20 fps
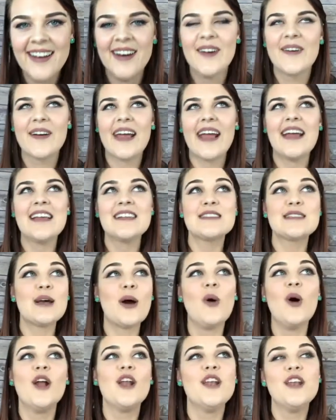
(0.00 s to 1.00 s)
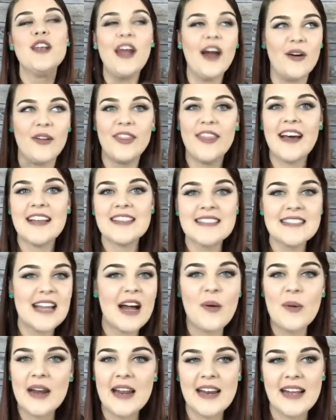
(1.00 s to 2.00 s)
Okay, so no, that's
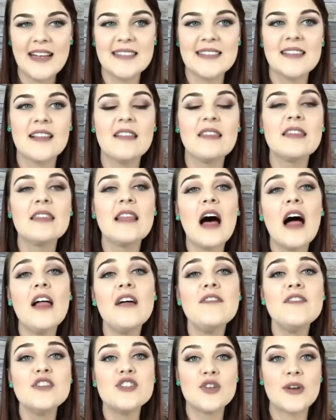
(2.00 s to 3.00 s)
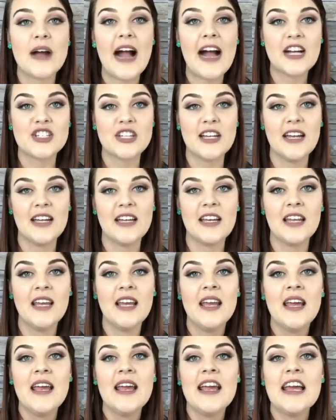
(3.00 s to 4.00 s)
not what it is. The law of attraction
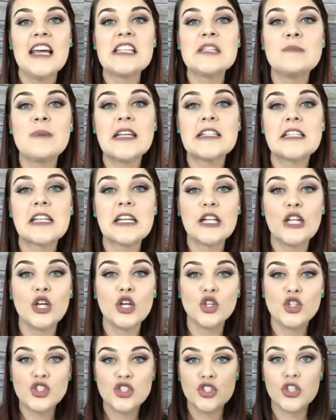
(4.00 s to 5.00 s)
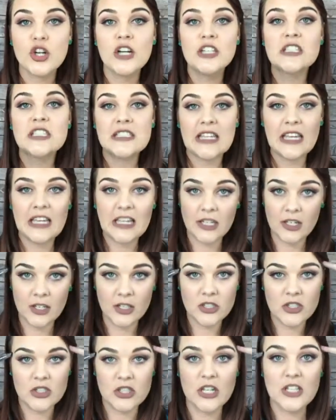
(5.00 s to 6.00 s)
is basically starts
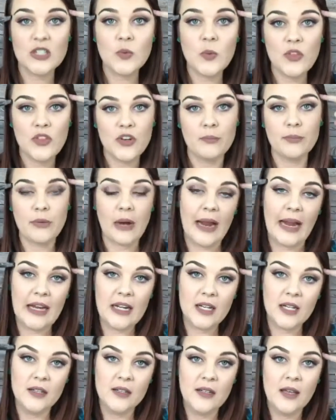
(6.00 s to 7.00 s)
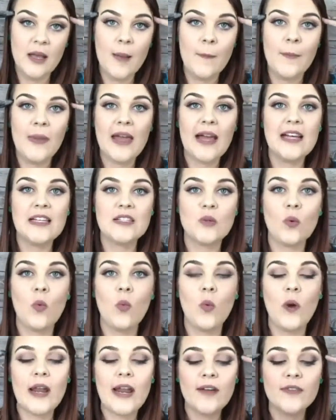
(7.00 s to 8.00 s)
here, starts with your brain, because
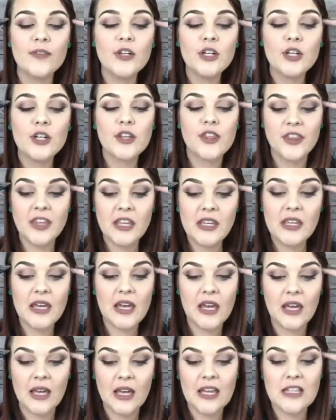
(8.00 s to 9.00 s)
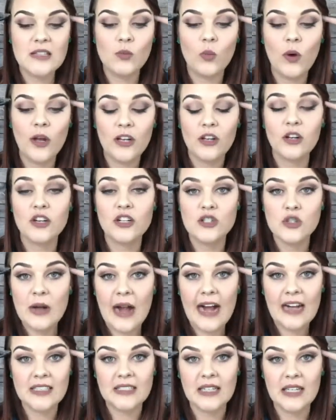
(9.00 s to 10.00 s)
whatever you're thinking is what you're
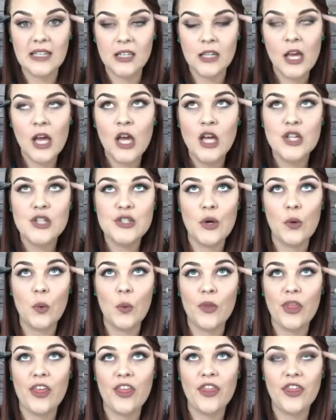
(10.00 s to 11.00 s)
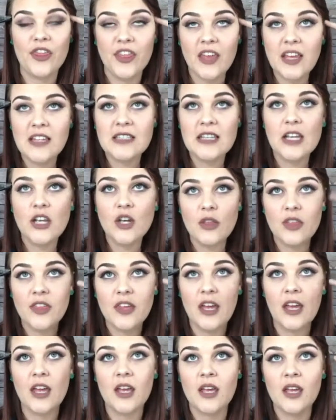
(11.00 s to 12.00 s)
attracting. So the things that you
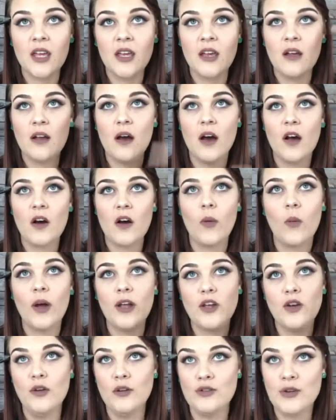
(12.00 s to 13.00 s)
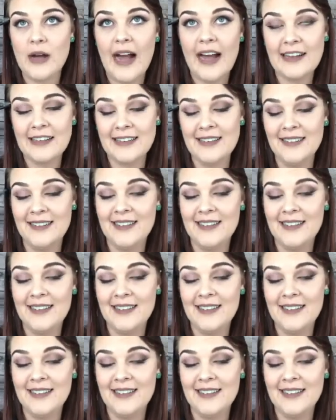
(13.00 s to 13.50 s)
think are what you attract.